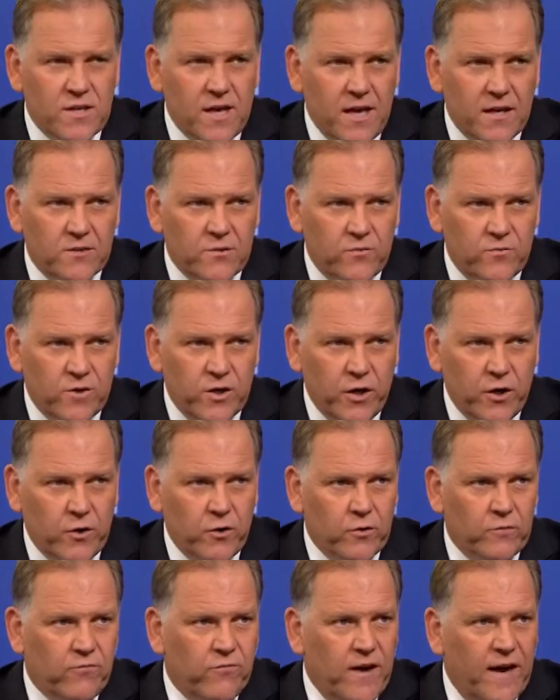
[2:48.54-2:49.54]
act of
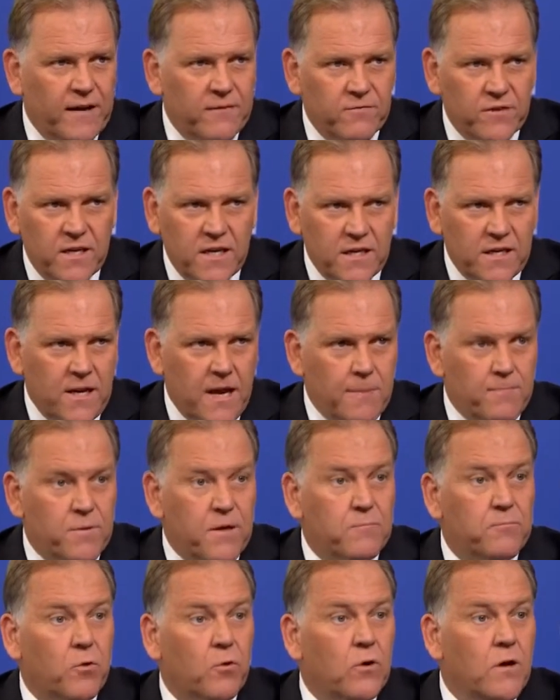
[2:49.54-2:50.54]
terror, kidnap
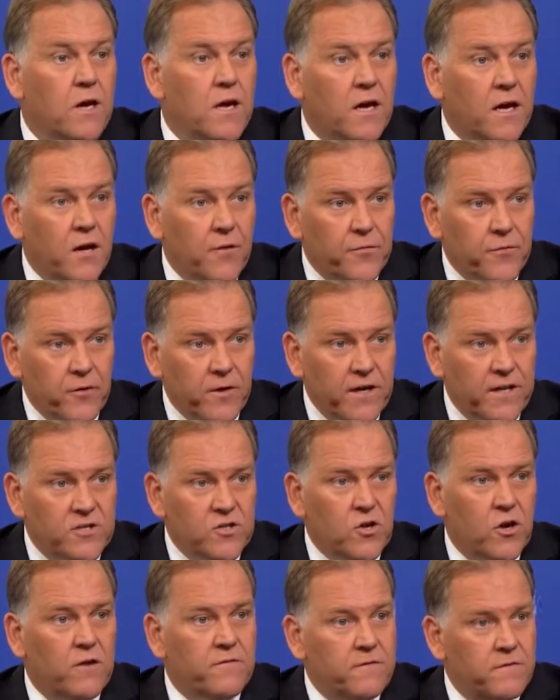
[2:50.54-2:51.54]
people, cut their heads
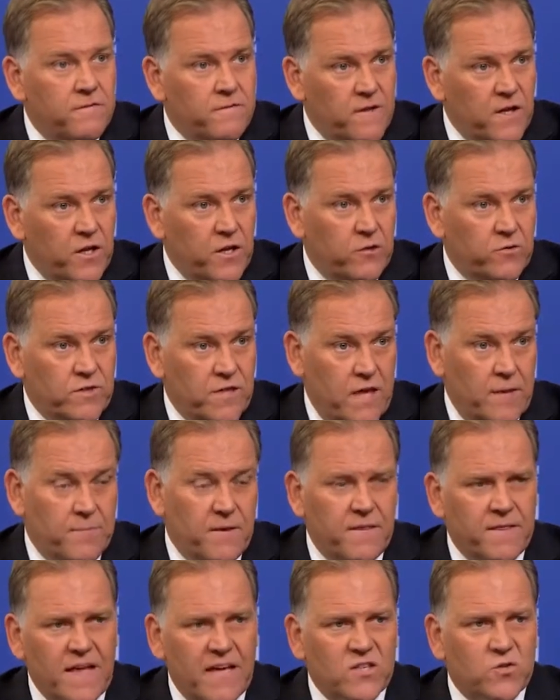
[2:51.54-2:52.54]
off and videotape
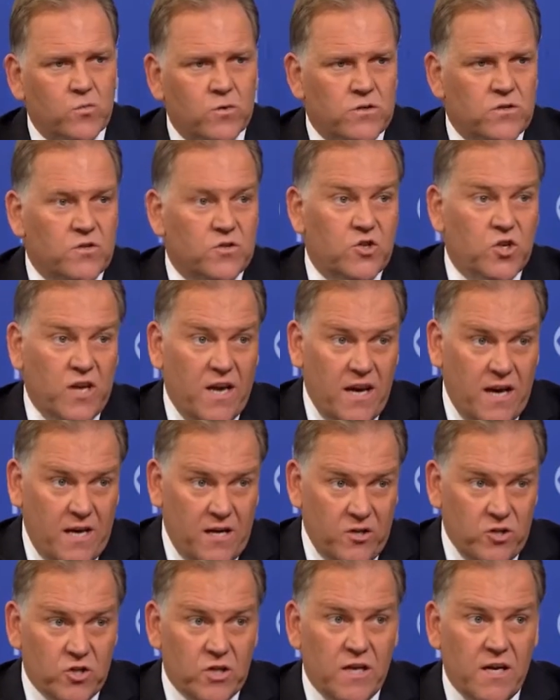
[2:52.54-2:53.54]
it. That's what's
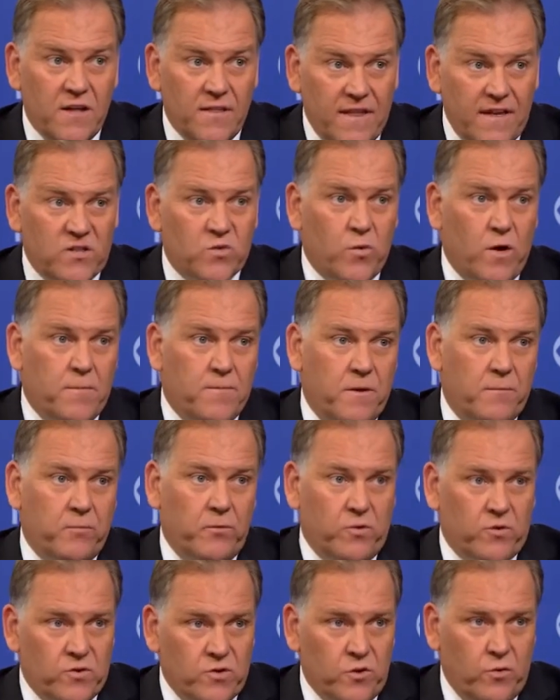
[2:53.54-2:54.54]
changed. That's why
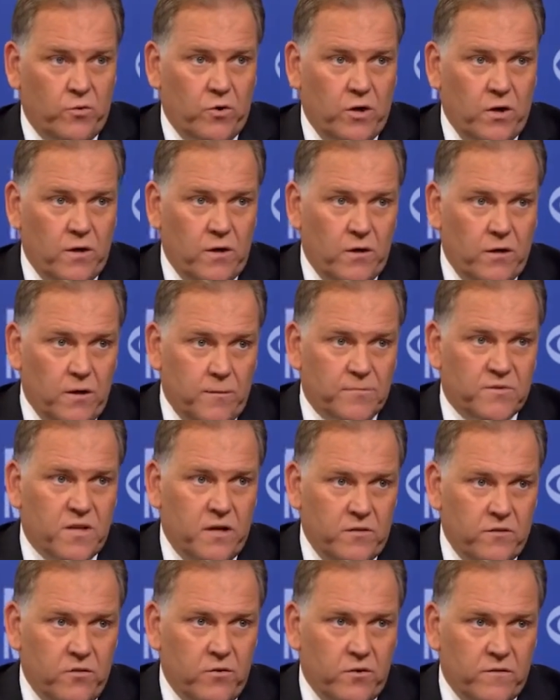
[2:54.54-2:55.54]
people are so
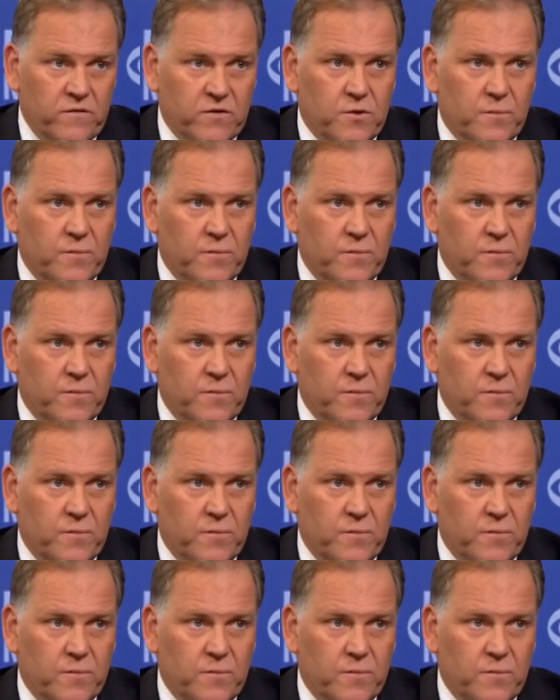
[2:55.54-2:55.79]
upset and nervous.